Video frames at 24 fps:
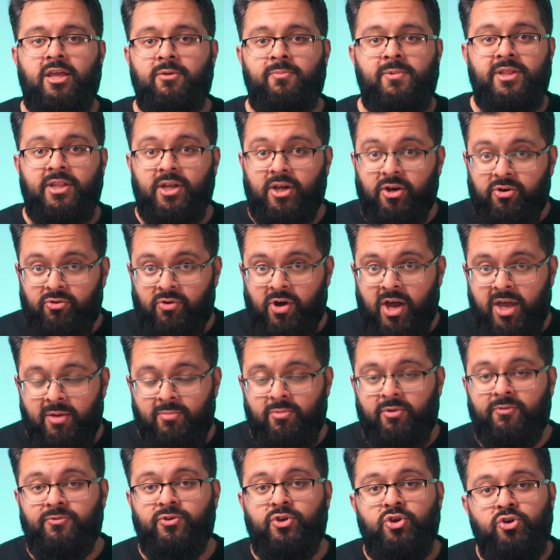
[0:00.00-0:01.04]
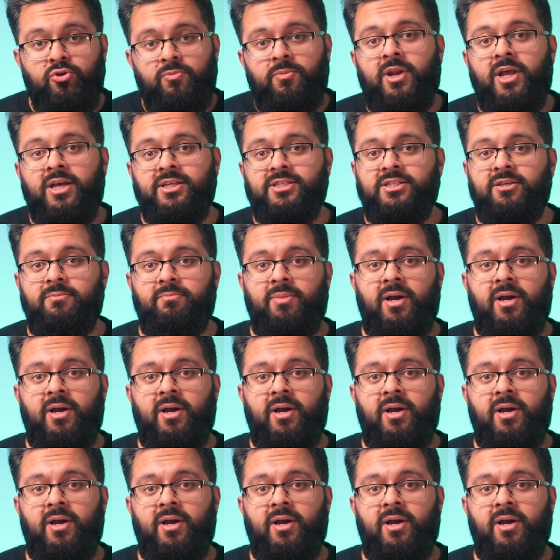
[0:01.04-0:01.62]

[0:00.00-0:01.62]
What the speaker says: commit the crime of humanizing